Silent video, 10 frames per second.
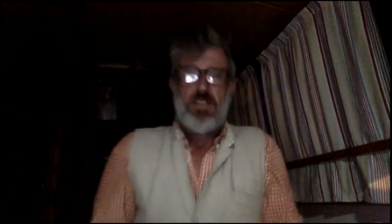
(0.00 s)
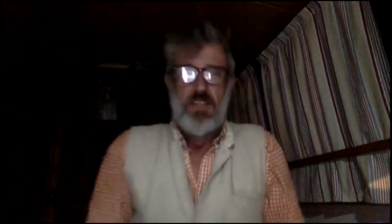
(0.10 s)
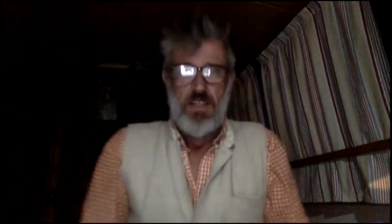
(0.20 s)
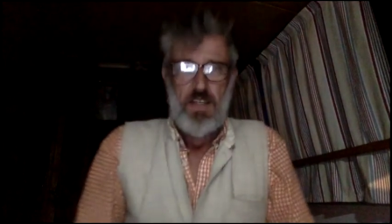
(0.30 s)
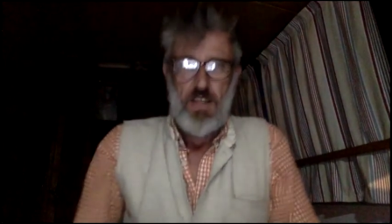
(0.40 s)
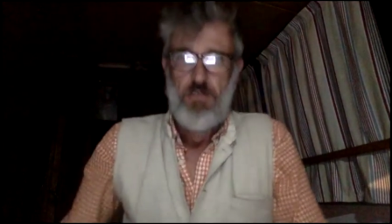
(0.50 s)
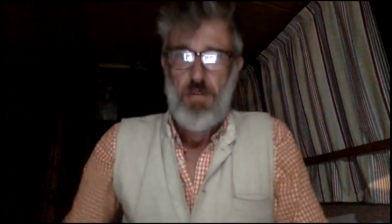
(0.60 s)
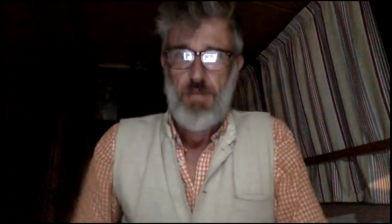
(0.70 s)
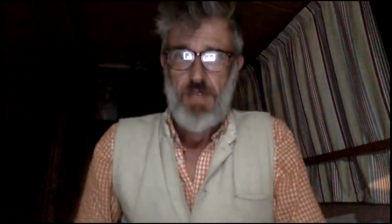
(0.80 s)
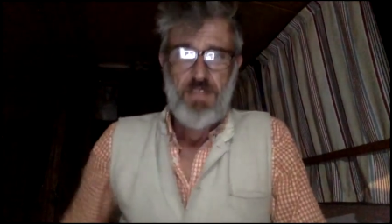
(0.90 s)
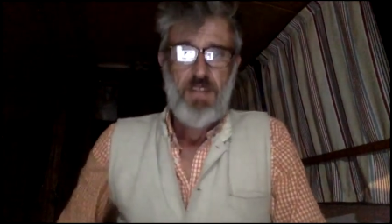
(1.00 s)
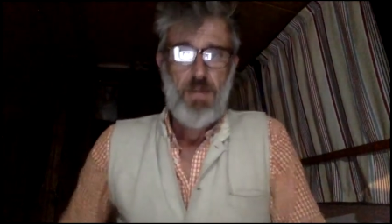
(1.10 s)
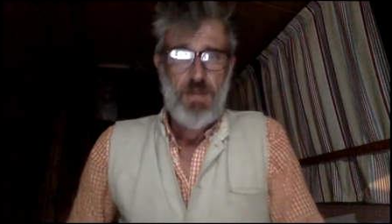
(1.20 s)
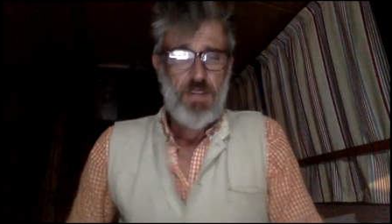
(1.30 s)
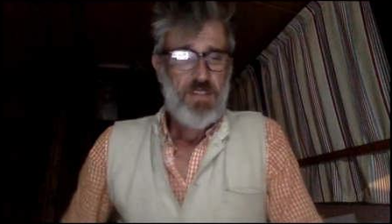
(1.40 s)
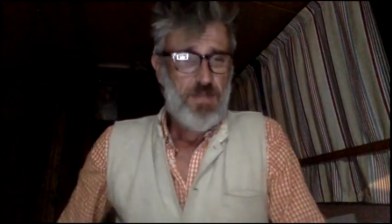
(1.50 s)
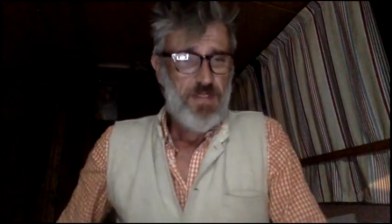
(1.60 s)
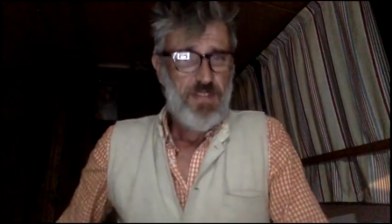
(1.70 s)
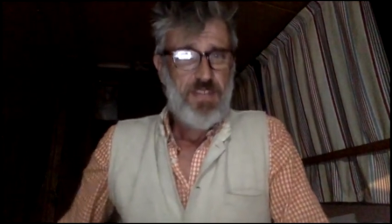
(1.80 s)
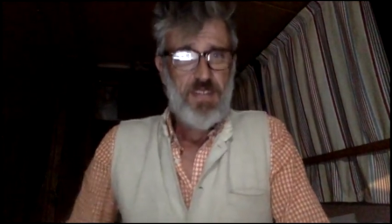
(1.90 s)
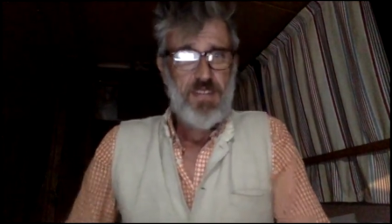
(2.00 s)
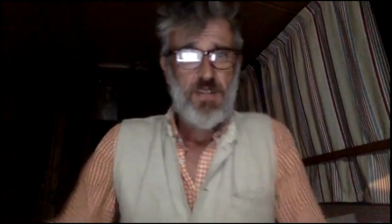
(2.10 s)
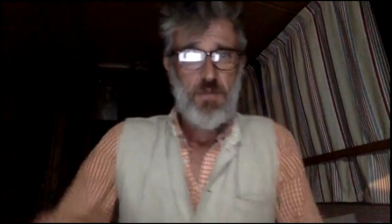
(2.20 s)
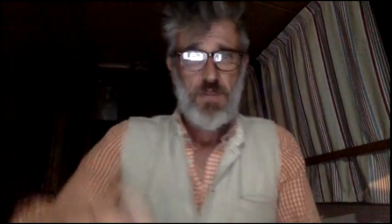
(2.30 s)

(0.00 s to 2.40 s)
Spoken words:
Like a grumbly stomach or something, didn't it? I don't know what